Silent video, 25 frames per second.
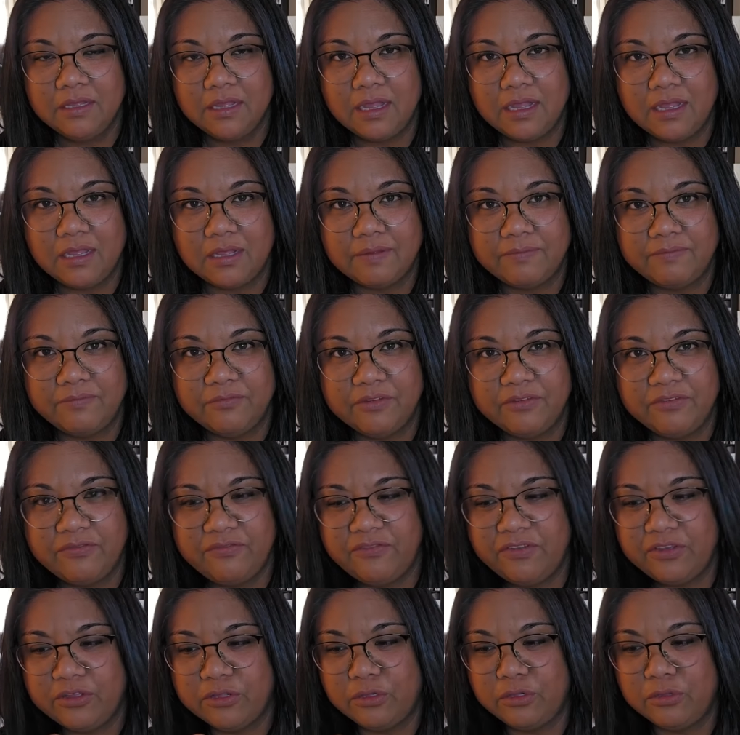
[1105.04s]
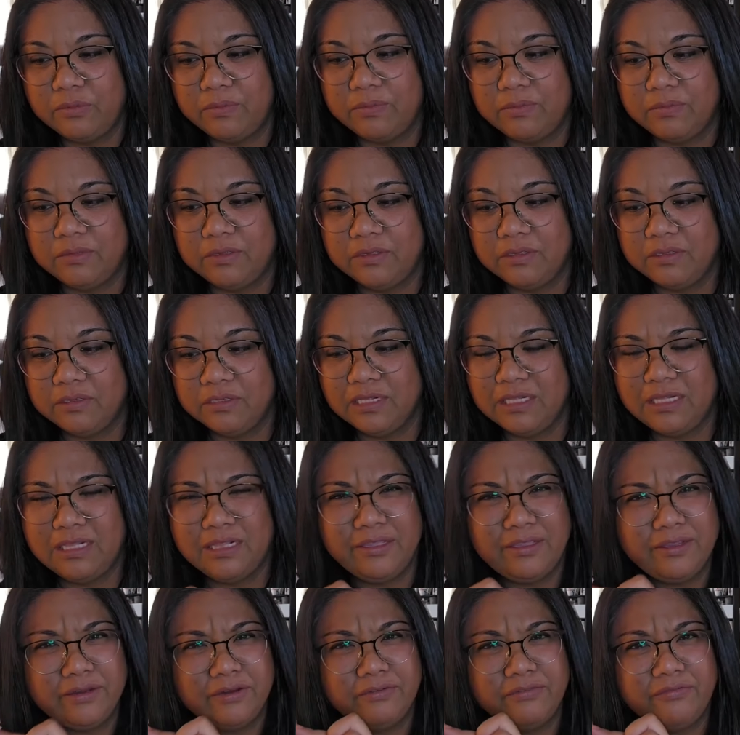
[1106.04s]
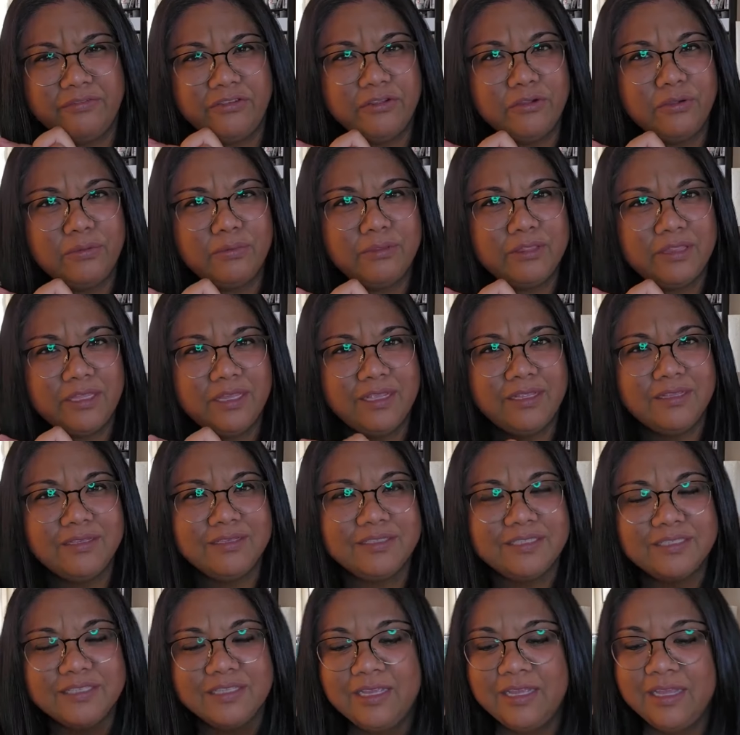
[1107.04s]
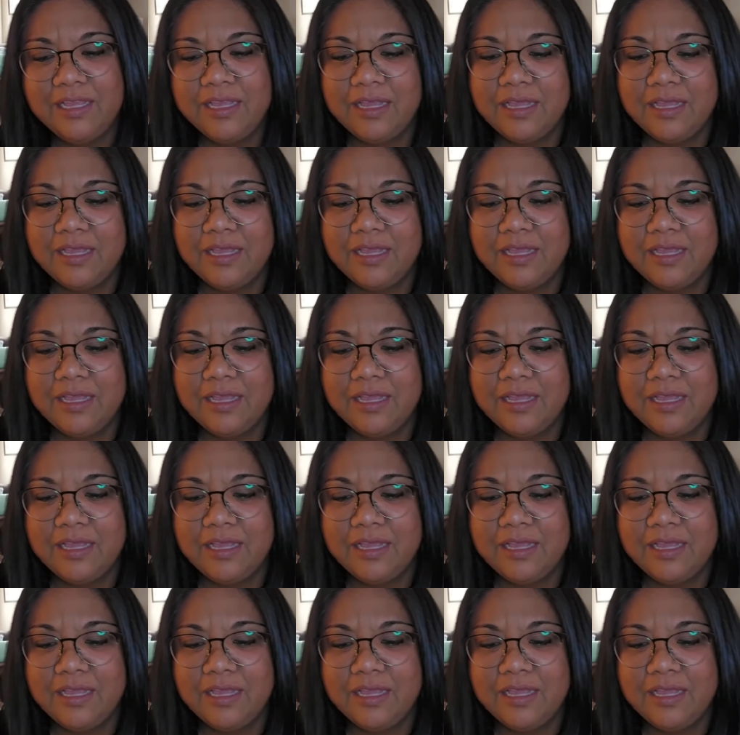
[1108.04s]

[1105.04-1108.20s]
Um, the film, clear film things.